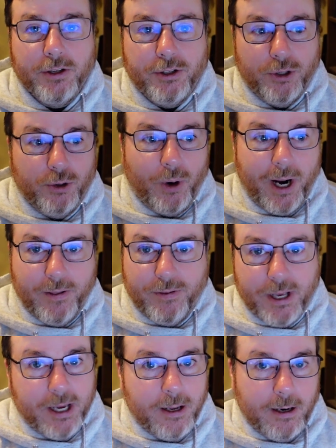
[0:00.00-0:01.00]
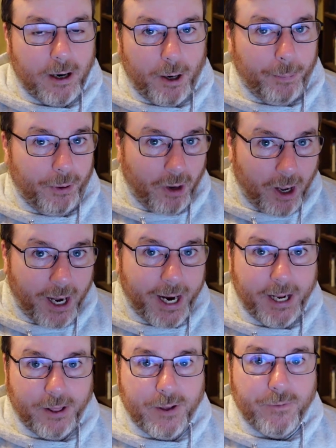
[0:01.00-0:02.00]
do I then
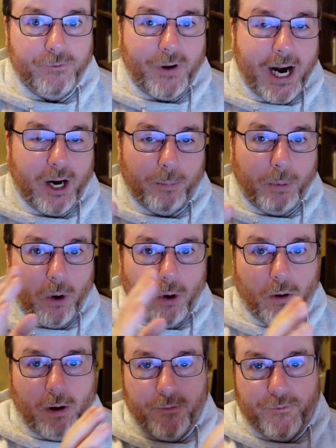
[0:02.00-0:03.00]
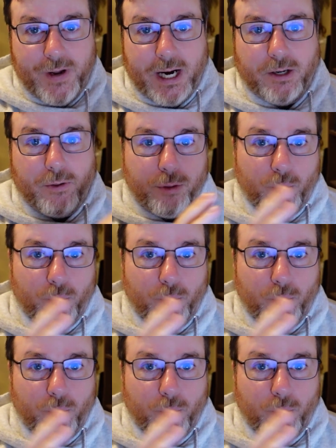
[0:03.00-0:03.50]
apply the fireball effect